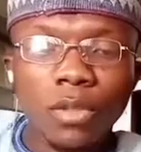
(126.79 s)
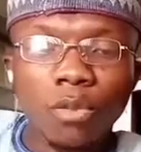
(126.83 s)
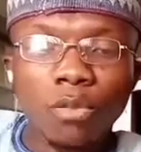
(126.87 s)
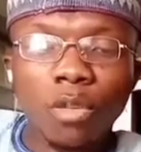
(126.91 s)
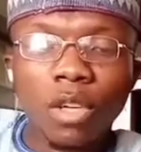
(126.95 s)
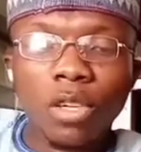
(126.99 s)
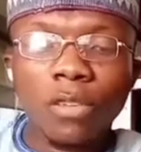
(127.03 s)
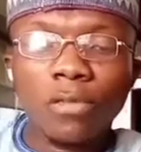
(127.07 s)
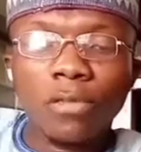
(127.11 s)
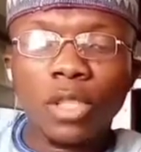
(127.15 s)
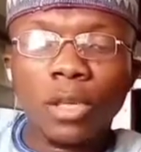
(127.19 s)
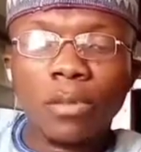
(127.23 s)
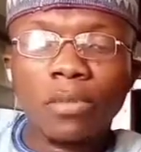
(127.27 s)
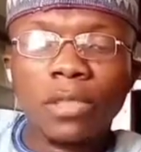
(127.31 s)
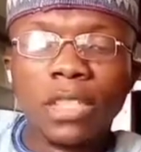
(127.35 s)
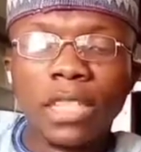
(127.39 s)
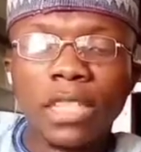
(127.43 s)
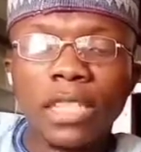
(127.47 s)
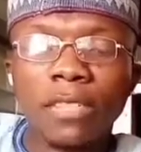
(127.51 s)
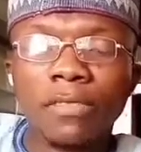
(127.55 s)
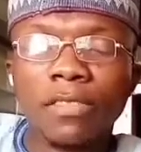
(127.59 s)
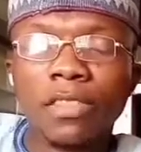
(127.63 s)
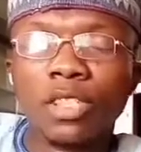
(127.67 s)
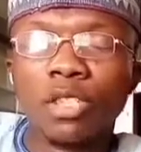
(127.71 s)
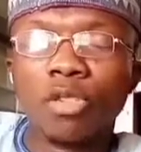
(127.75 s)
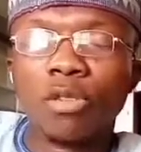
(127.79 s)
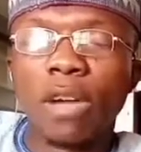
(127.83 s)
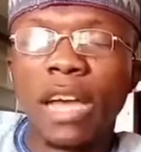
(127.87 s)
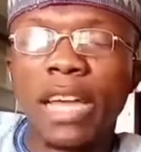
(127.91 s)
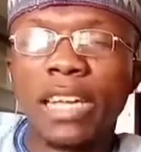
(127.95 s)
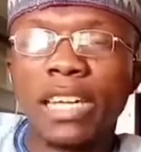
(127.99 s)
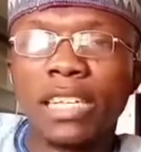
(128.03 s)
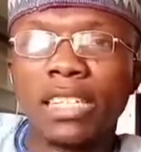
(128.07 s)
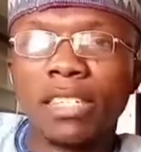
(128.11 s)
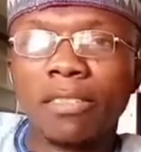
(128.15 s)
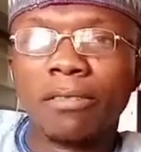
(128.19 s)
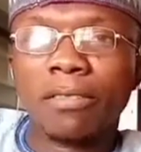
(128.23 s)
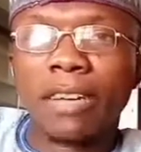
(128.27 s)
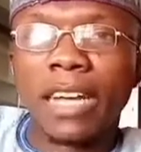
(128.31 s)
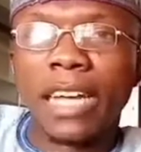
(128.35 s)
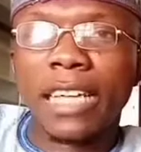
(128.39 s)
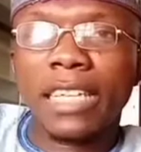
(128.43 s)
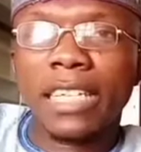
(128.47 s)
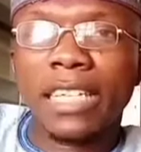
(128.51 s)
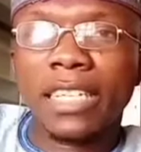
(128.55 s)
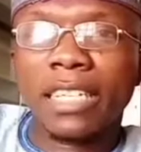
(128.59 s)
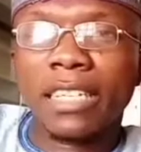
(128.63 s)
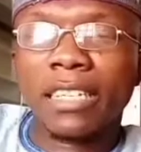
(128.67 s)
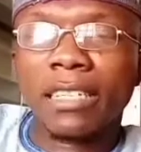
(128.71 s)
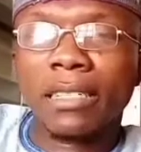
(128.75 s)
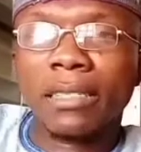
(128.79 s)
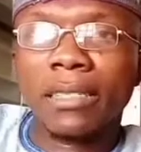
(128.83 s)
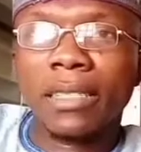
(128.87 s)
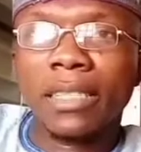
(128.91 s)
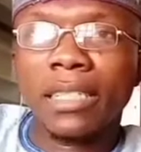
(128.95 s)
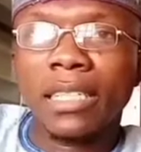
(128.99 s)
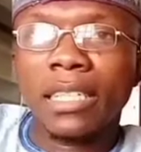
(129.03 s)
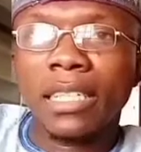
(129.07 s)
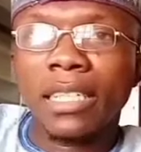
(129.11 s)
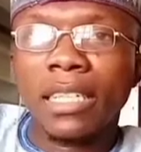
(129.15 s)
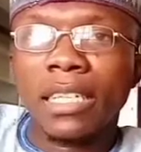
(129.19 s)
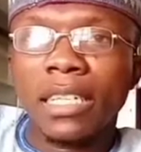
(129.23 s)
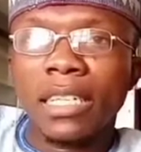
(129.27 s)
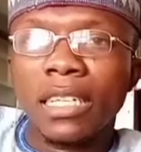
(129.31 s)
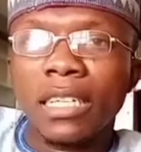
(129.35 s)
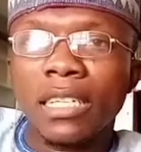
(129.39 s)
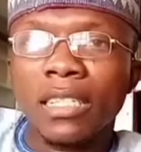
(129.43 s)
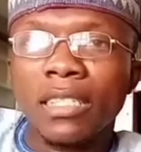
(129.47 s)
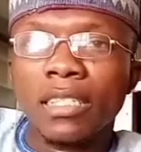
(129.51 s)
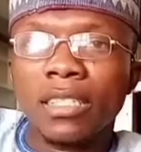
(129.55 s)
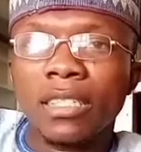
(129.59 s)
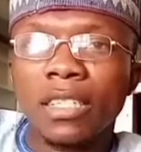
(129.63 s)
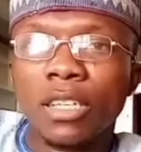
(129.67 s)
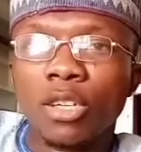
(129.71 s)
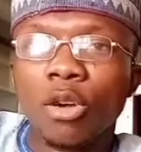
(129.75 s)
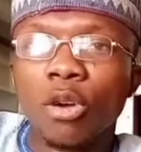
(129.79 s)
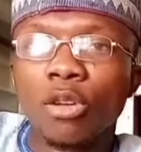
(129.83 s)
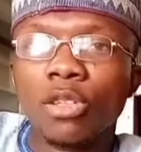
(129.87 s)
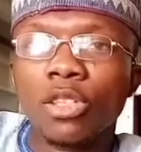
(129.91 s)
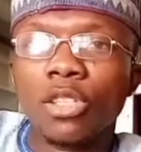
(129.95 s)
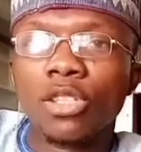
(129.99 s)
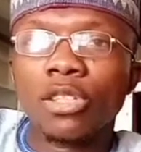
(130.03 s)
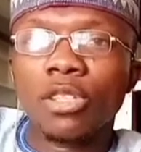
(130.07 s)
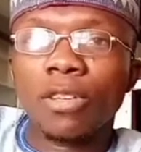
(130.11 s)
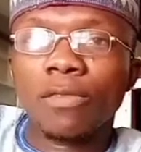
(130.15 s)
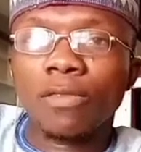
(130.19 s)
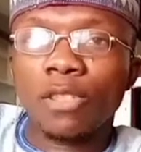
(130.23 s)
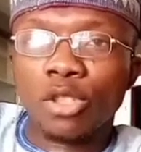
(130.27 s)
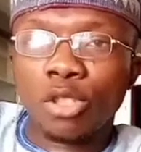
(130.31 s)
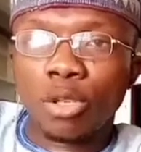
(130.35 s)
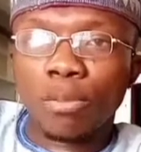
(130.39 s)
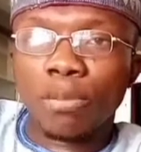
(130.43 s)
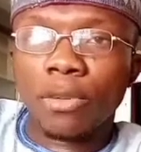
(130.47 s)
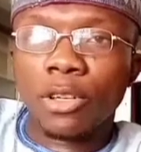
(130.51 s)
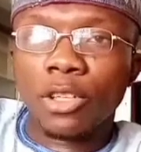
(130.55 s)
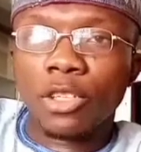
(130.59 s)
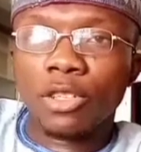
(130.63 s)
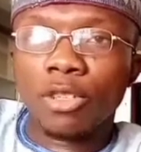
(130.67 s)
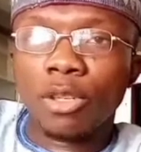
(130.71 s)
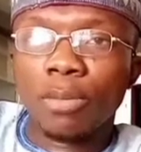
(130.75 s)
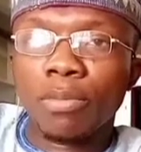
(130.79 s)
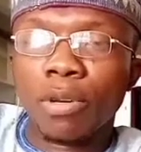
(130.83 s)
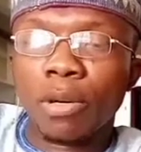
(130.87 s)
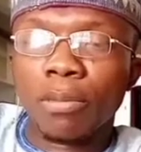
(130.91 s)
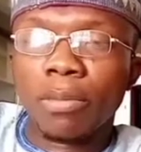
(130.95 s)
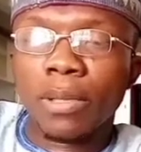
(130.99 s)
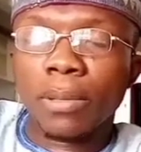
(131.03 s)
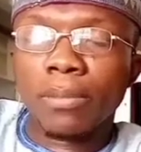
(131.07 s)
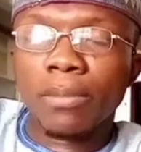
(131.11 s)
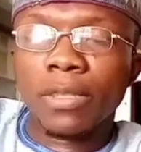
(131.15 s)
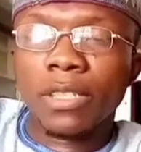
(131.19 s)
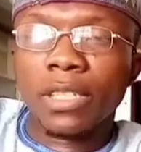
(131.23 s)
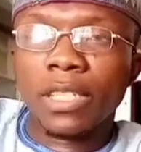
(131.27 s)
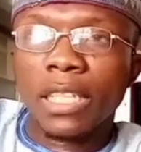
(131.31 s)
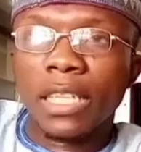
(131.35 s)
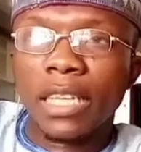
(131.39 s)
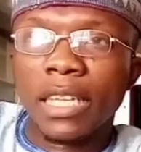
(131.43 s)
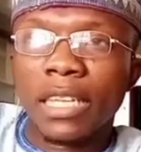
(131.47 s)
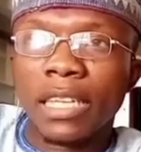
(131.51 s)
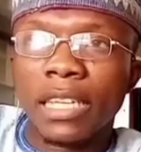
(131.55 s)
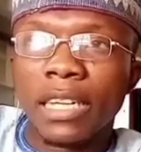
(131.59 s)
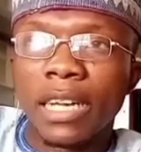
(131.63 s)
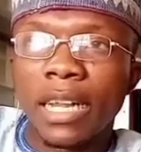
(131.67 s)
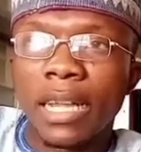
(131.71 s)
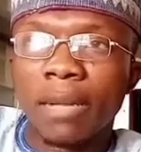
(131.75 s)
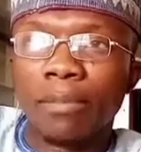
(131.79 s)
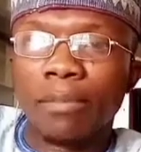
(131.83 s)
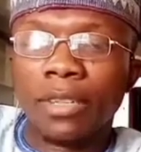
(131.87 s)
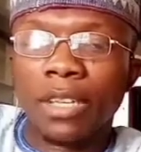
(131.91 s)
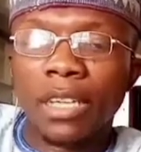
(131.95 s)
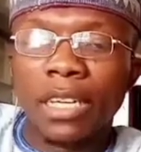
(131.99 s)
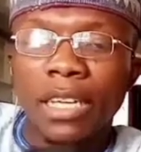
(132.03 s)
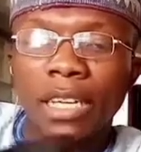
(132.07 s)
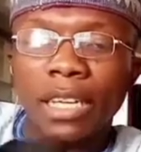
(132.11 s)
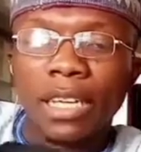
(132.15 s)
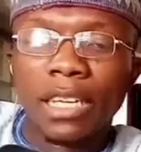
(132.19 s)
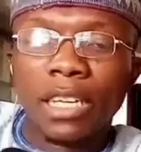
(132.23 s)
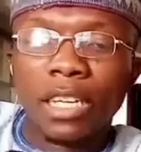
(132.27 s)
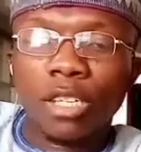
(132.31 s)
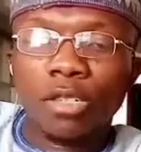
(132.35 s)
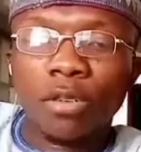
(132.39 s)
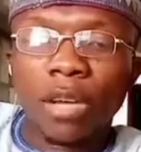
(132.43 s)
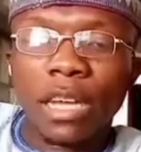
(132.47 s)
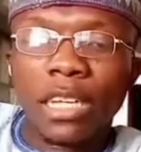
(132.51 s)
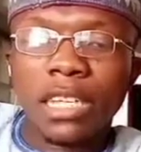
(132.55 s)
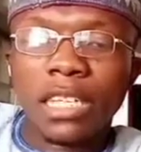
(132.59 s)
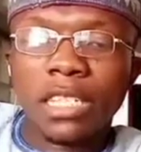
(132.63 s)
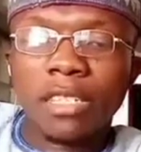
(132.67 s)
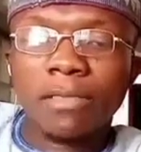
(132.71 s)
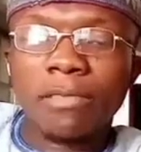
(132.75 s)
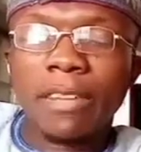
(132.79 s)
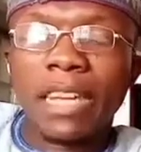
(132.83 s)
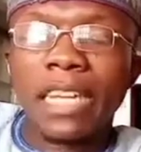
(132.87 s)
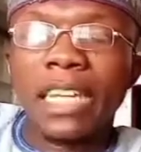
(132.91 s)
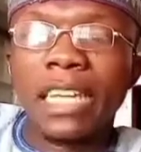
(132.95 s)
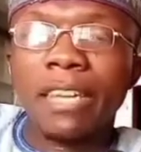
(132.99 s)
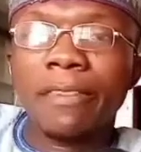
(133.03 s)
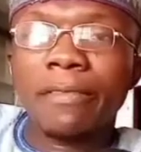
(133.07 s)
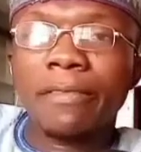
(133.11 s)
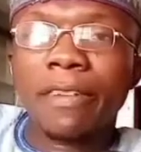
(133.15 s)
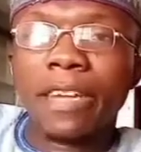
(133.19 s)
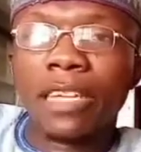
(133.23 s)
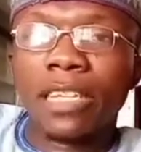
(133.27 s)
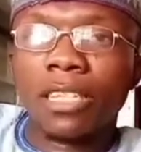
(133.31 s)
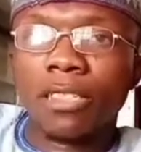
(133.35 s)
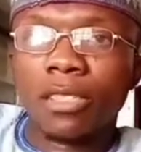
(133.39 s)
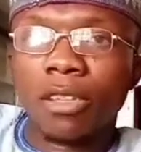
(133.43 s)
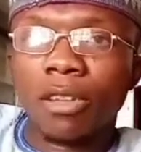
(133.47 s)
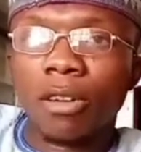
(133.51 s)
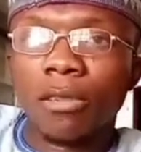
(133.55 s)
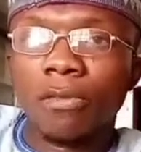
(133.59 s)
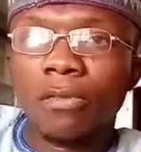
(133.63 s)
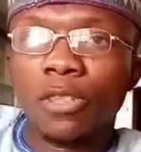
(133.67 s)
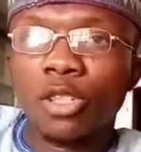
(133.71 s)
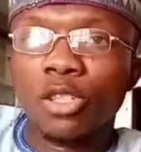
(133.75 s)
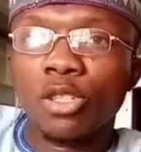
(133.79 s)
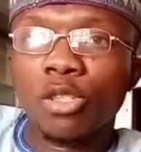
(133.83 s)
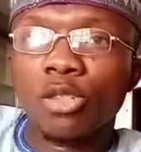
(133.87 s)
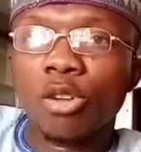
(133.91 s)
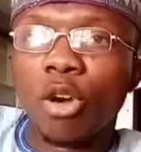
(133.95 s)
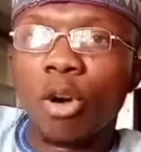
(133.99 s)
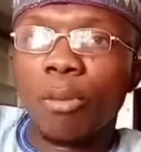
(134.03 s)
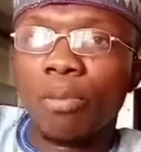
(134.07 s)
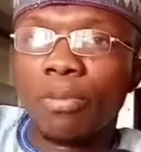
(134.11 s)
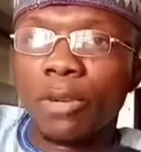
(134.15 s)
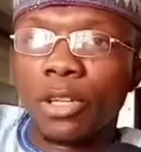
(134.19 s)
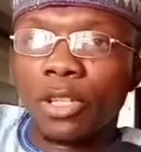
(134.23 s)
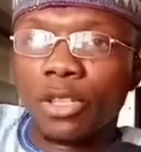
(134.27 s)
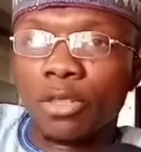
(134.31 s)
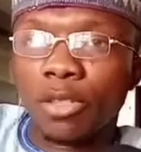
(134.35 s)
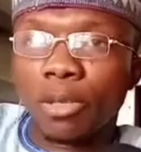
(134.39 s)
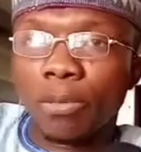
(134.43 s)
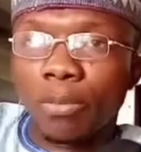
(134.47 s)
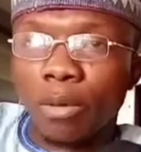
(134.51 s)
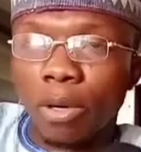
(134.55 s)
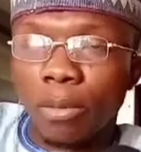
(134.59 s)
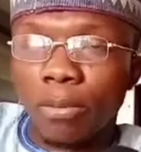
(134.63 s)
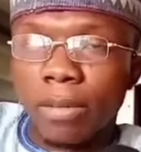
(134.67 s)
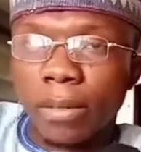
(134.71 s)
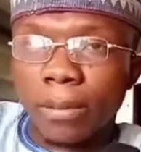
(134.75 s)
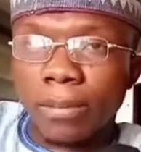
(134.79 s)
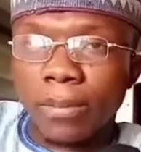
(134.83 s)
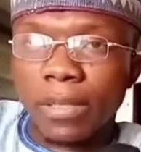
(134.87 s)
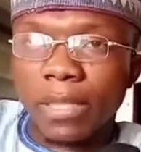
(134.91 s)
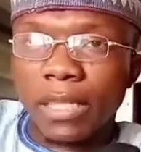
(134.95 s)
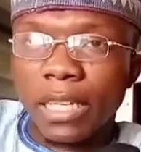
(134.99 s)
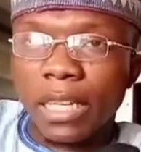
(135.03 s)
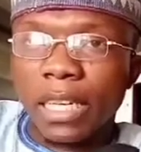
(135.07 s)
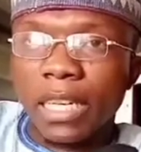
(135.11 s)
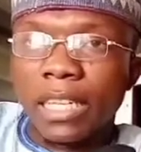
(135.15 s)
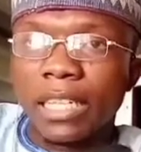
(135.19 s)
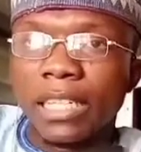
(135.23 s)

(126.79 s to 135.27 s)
one of the objectives is to identify the causes of these operational problems in the library. Then you identify the effects of these operational problems.